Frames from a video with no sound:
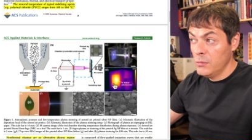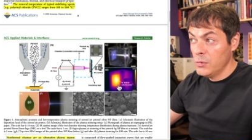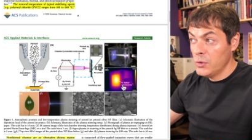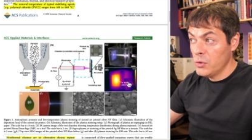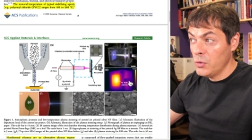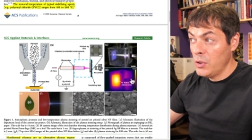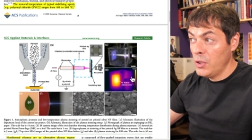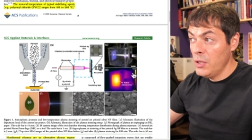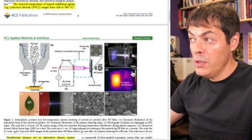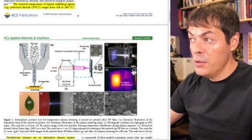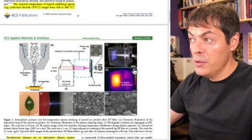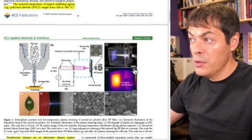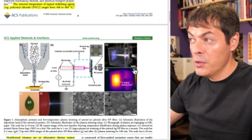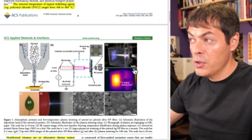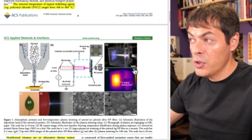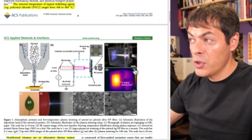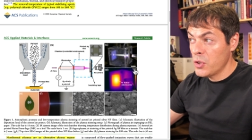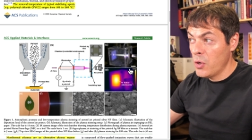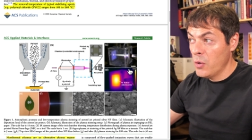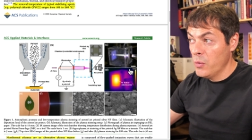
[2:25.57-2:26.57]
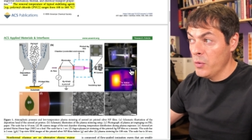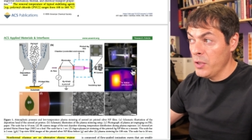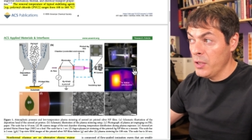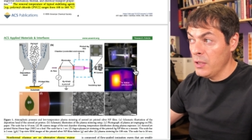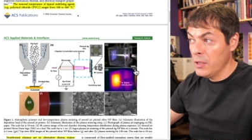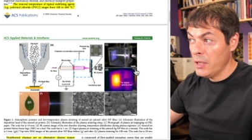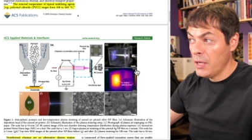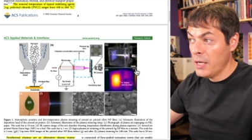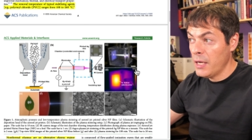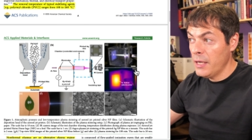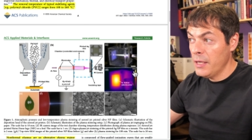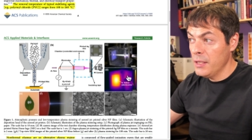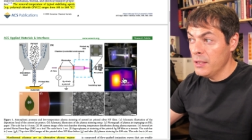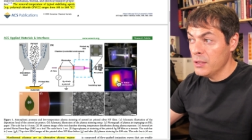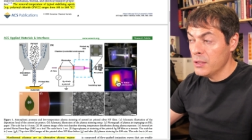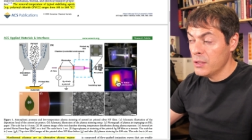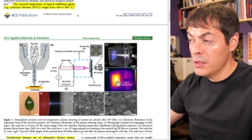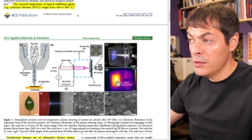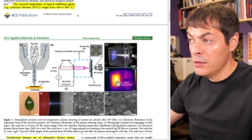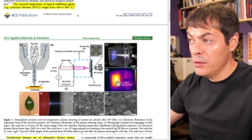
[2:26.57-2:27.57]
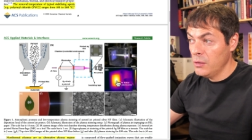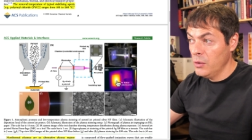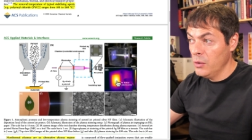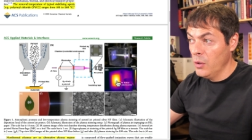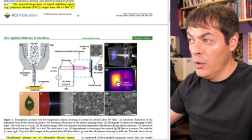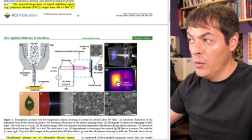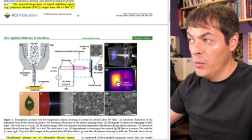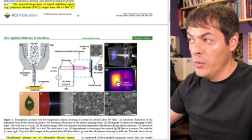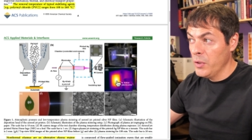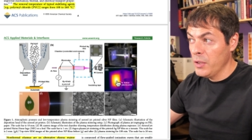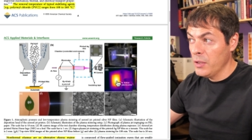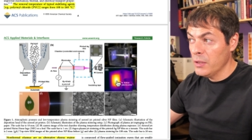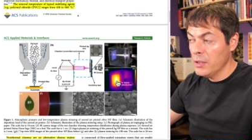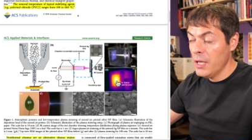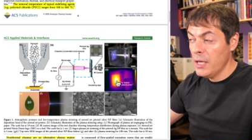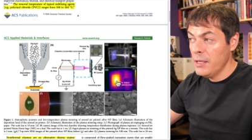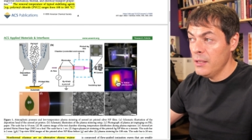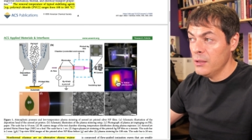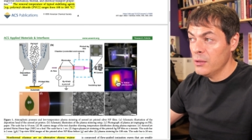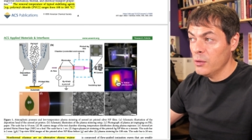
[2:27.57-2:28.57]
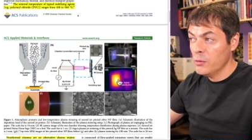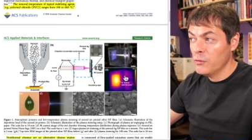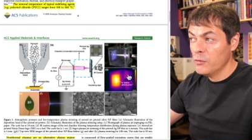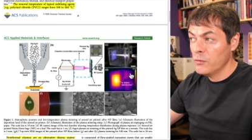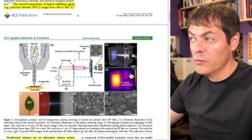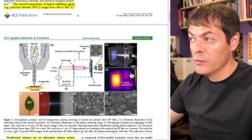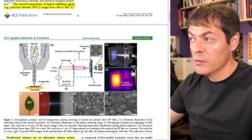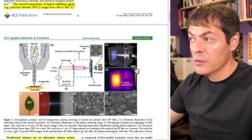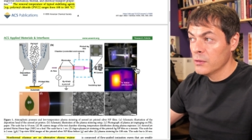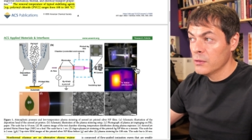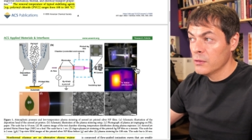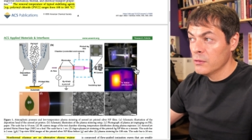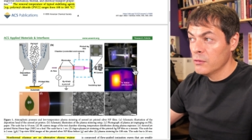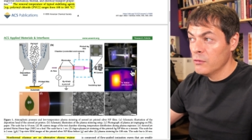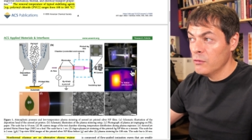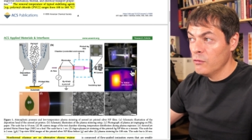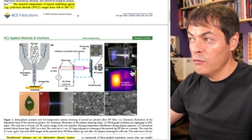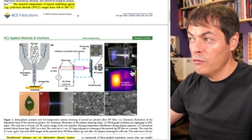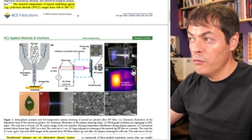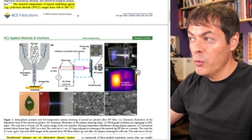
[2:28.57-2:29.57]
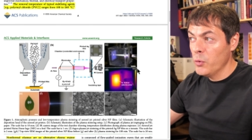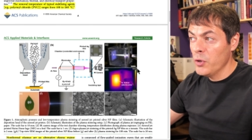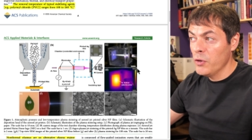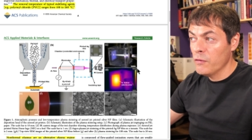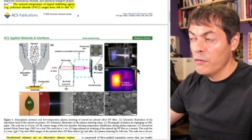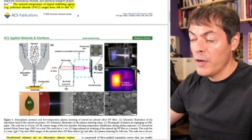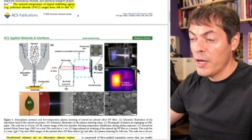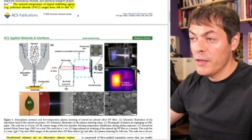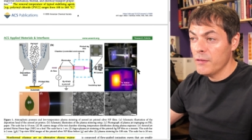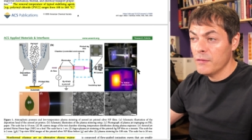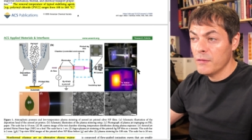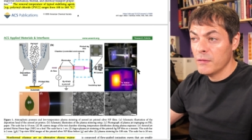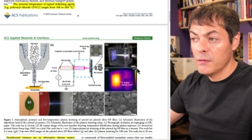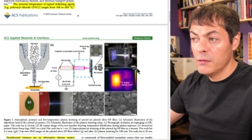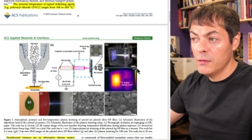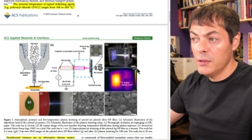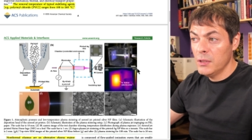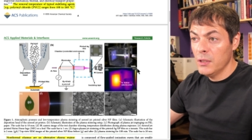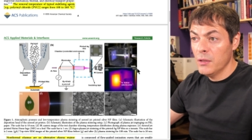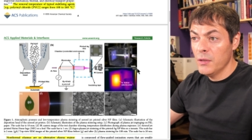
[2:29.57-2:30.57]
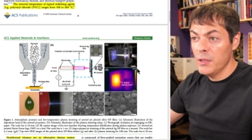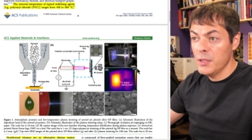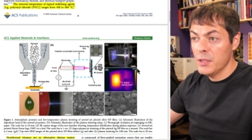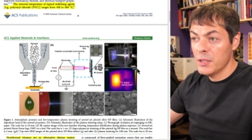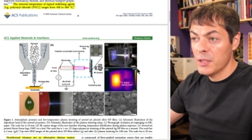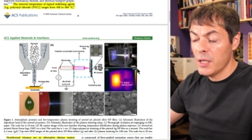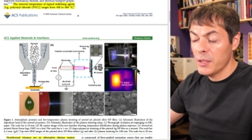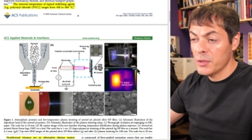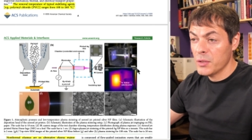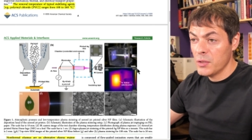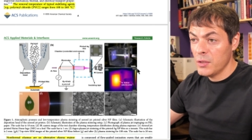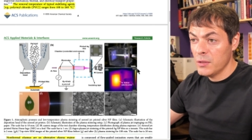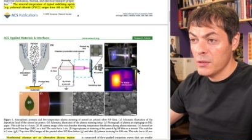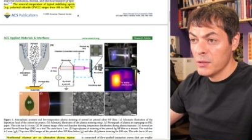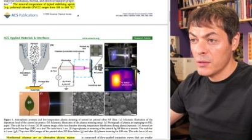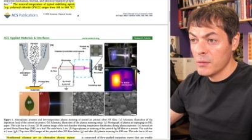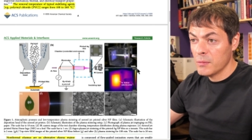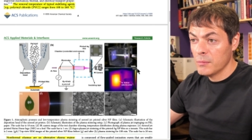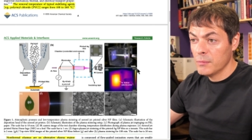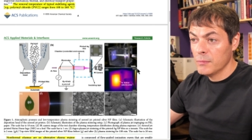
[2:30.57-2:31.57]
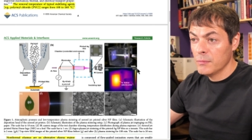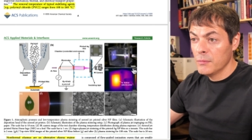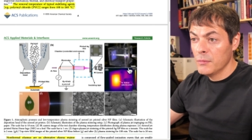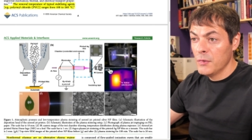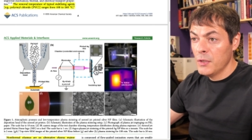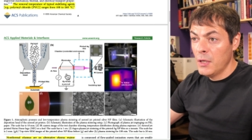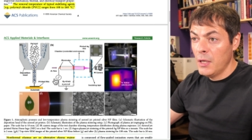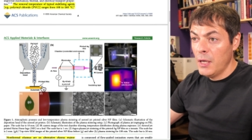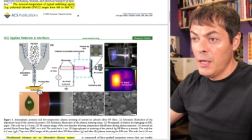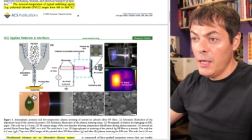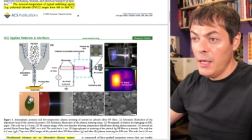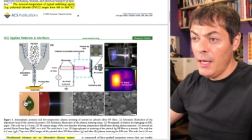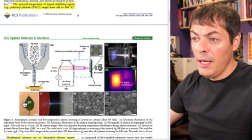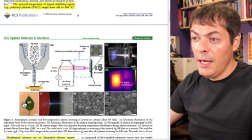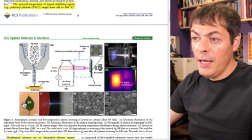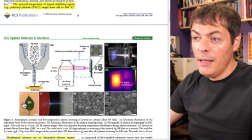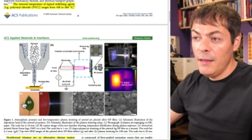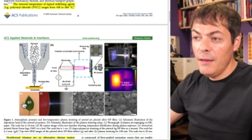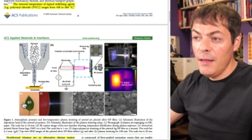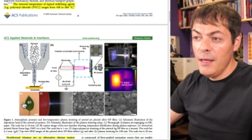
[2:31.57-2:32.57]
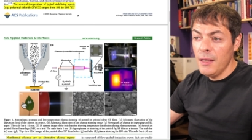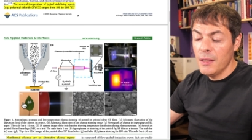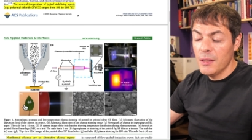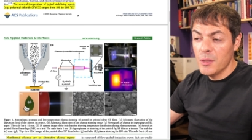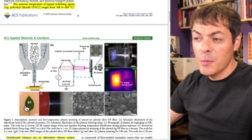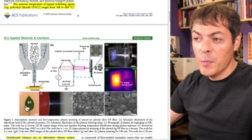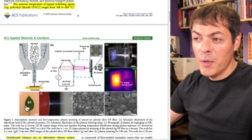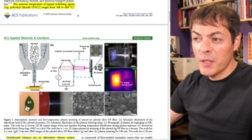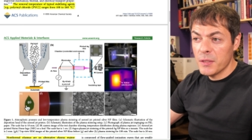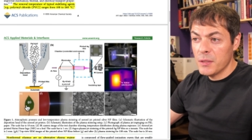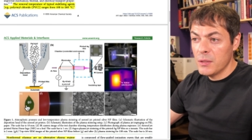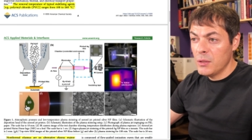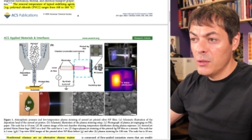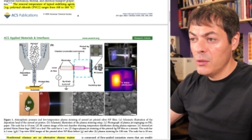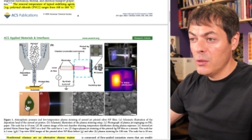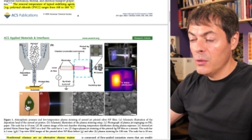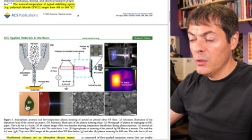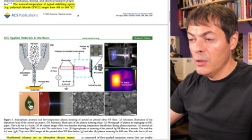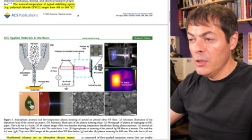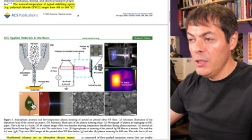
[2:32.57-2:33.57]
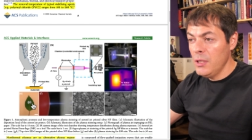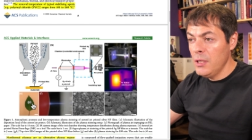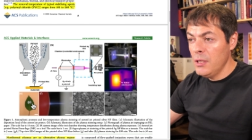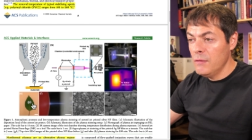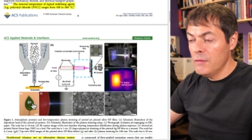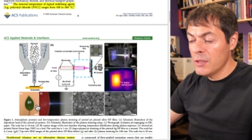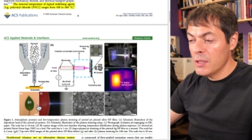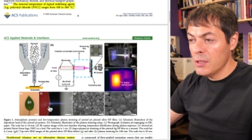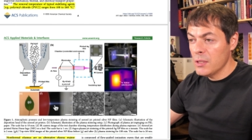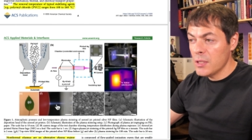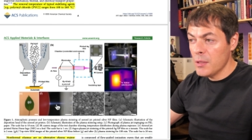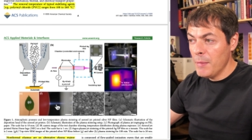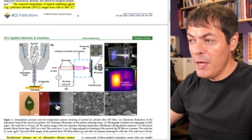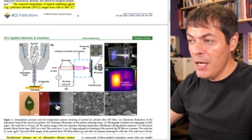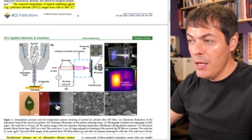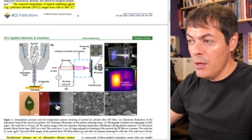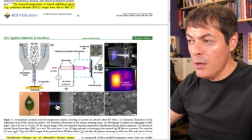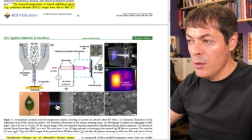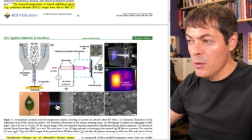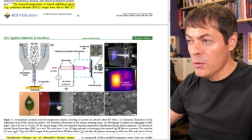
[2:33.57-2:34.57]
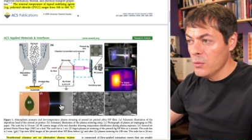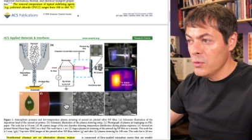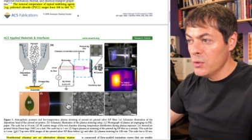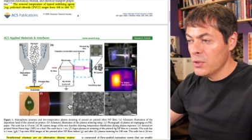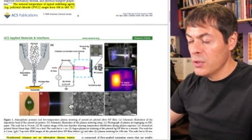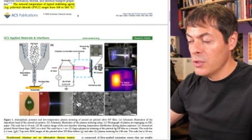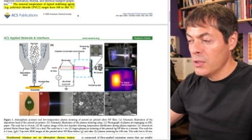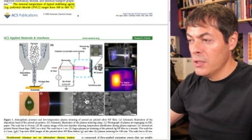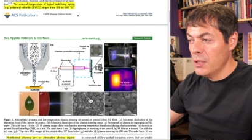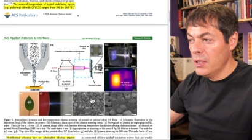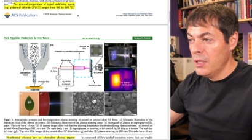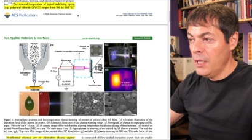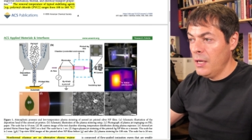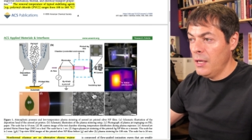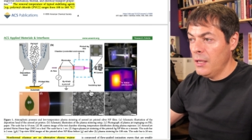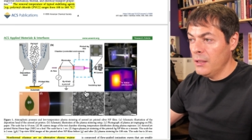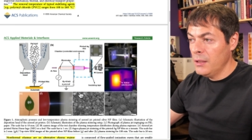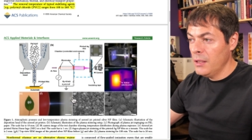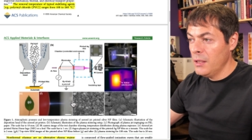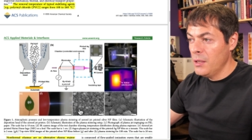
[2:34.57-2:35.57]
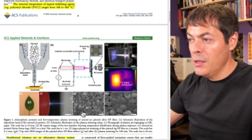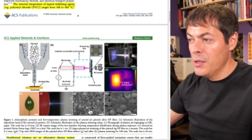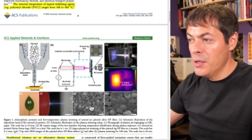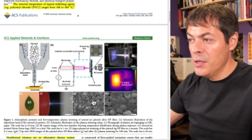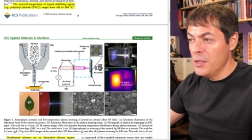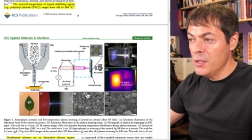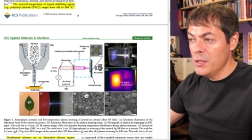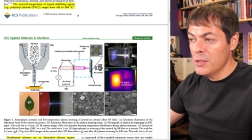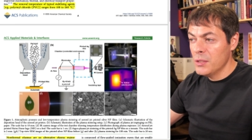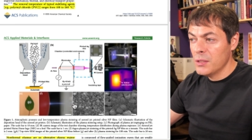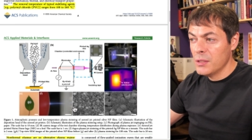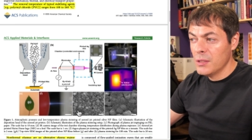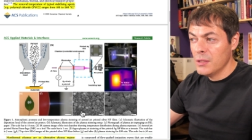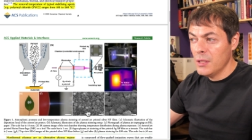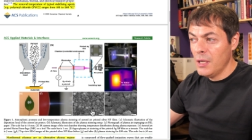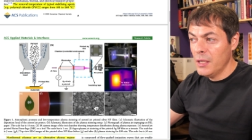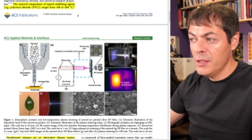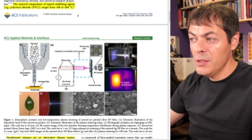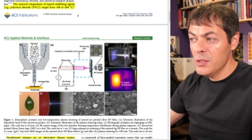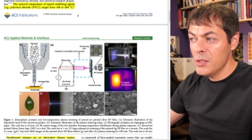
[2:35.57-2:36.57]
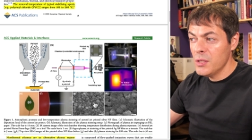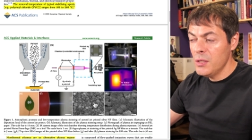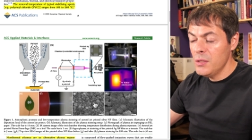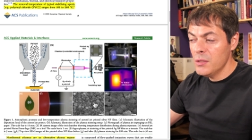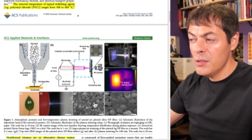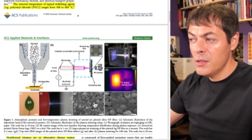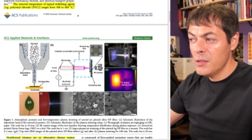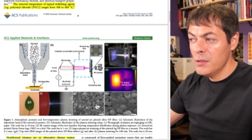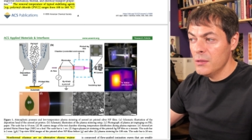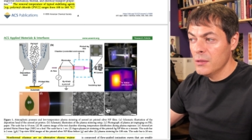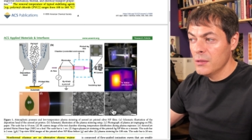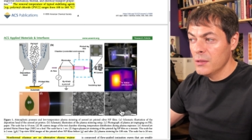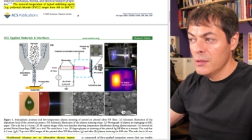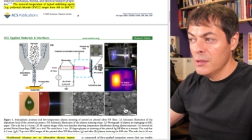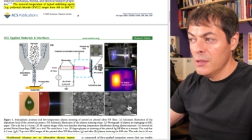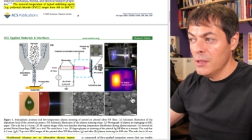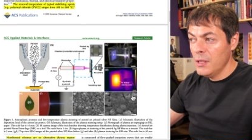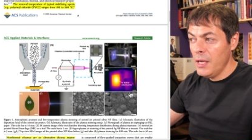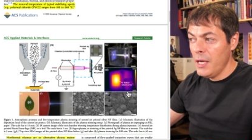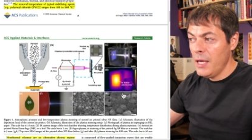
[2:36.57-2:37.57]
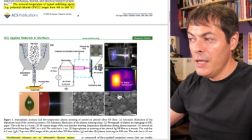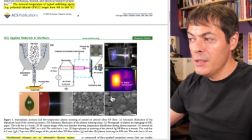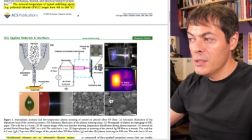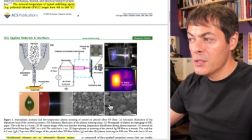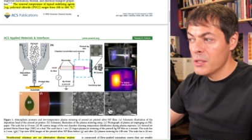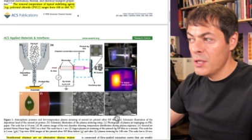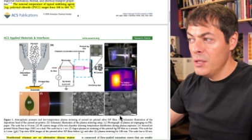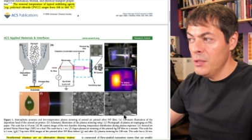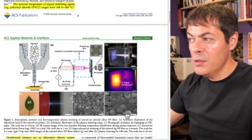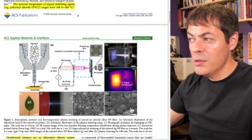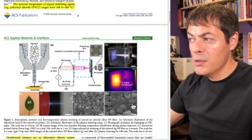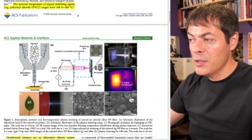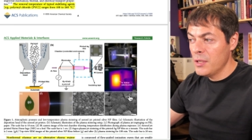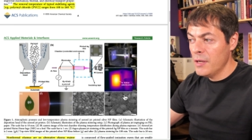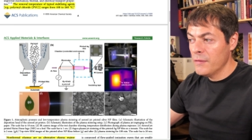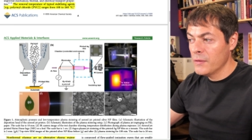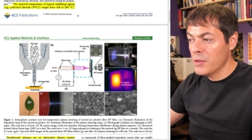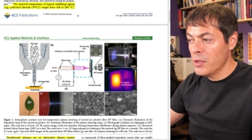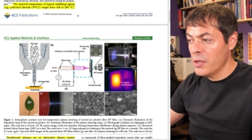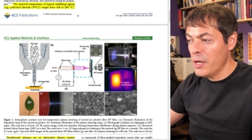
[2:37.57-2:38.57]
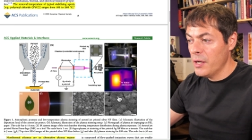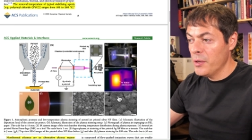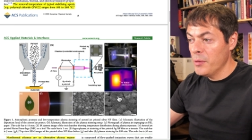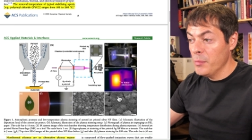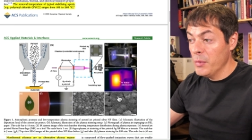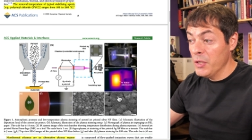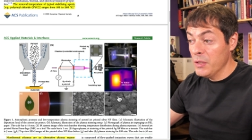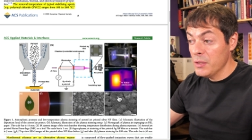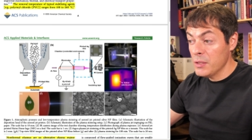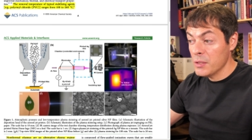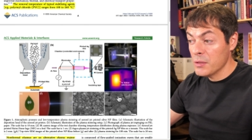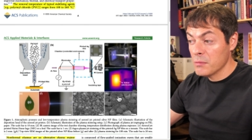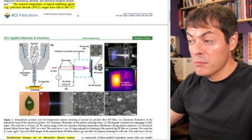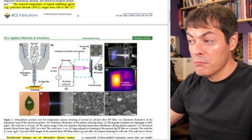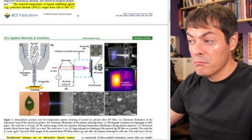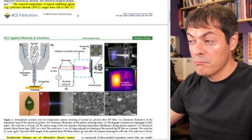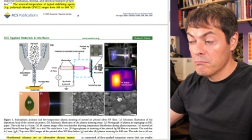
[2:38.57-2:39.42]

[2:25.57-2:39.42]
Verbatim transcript: So here they're showing highest glowing light of 45 degrees Celsius. And they can deposit it on leaves and tomatoes, and here is unsintered and sintered after 100 minutes.